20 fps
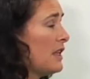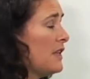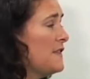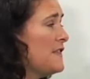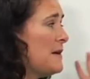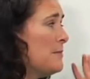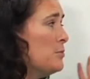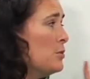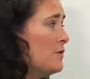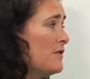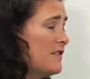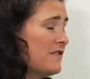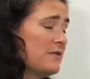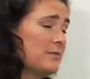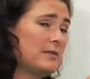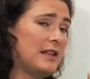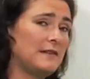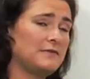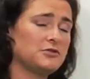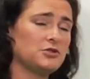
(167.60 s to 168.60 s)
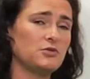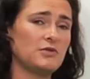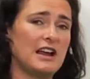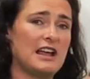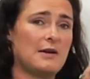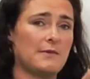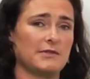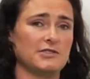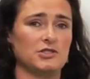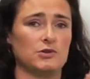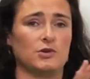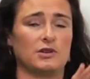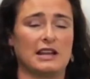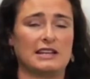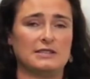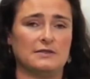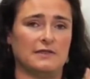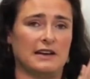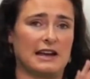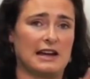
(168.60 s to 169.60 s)
that moving from left to right, we do any
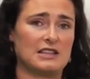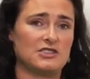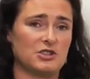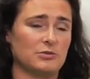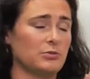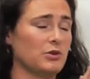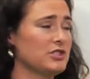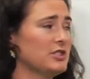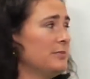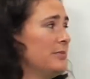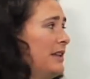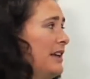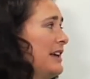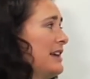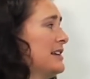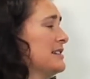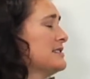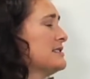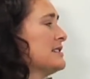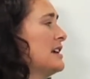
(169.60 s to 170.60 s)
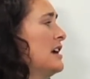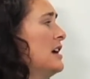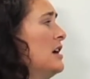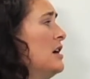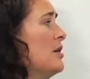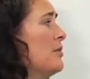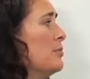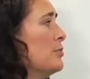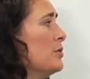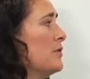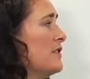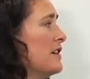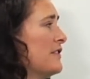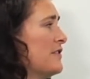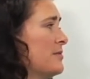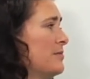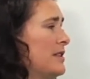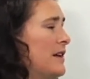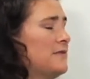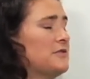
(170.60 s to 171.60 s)
dividings or multiplyings. Moving
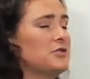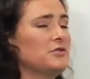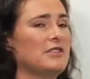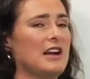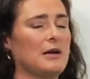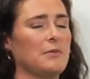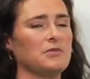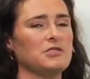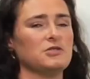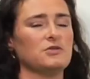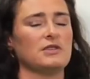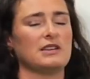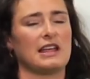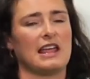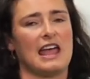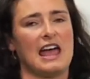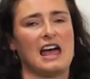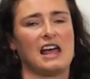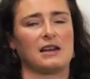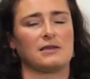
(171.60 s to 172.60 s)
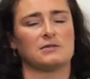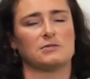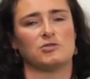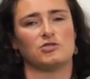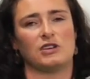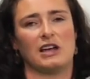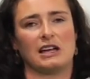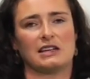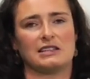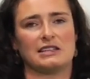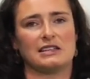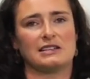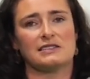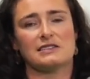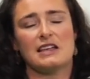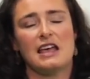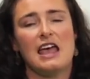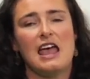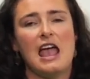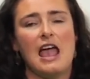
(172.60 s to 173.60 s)
from left to right, we do any adding,
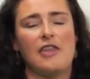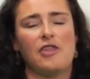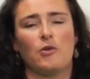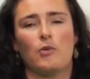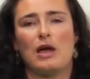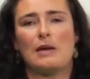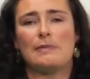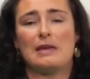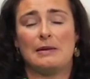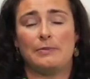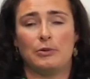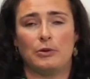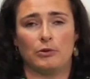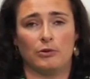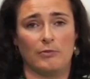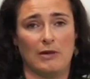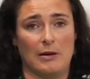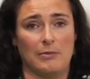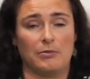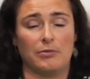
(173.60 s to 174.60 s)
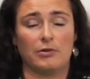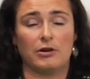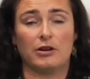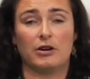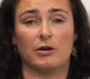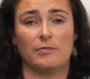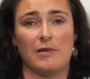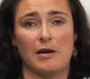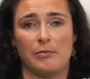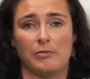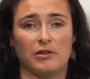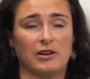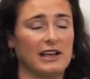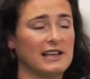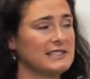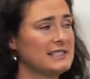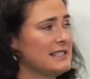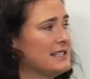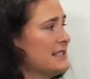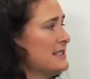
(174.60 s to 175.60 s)
subtractings. And the way people remember or
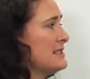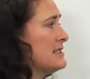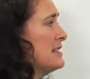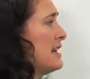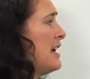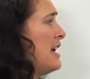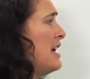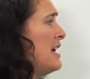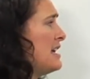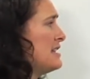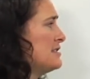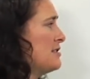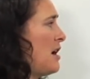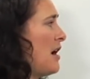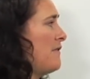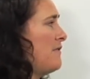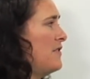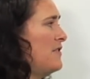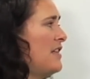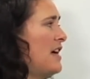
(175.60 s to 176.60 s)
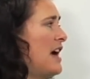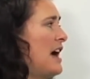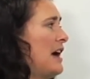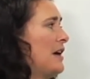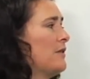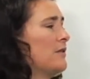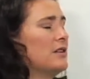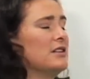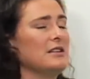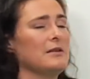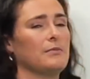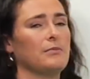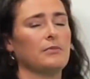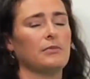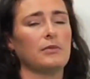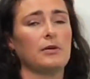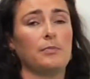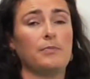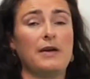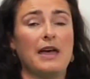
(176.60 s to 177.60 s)
memorize this is often the
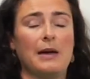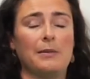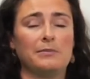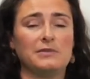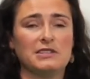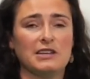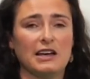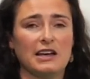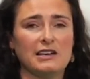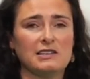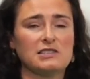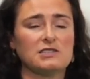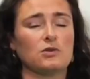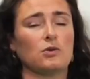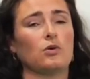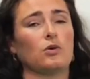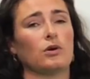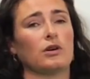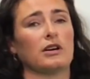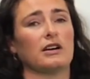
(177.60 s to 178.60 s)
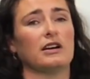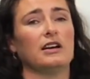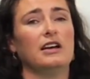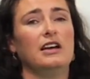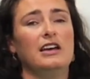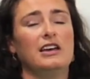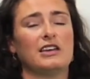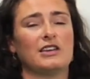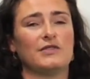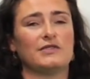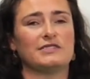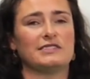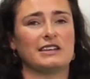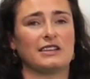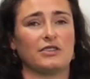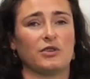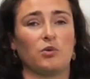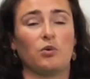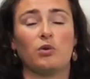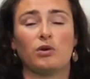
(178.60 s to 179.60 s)
acronym PEMDAS or
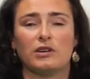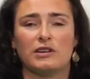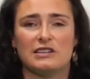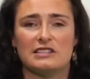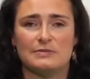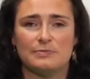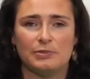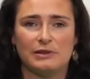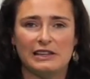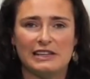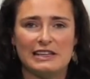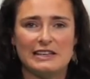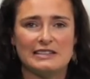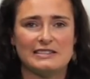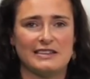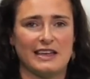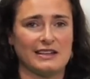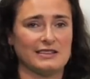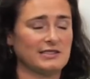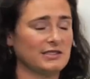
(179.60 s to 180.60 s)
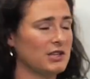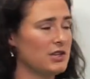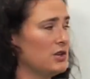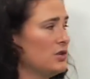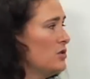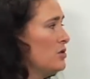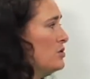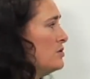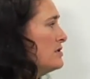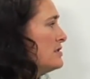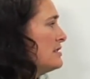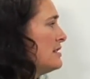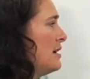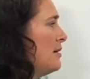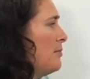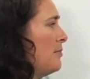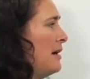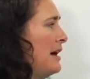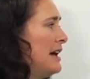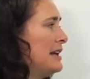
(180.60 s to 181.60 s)
using the words, please excuse
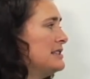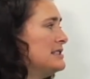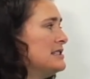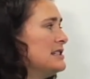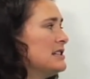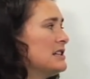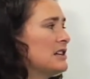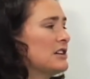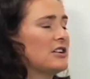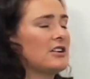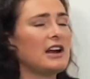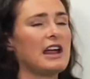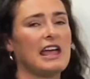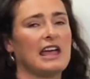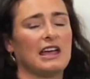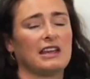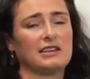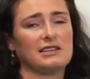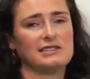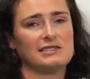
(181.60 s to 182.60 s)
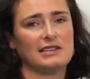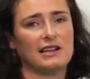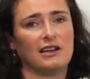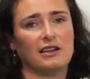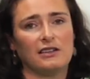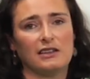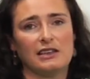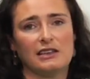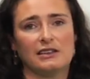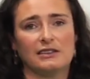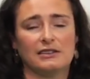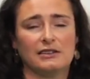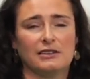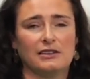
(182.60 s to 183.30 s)
my dear Aunt Sally.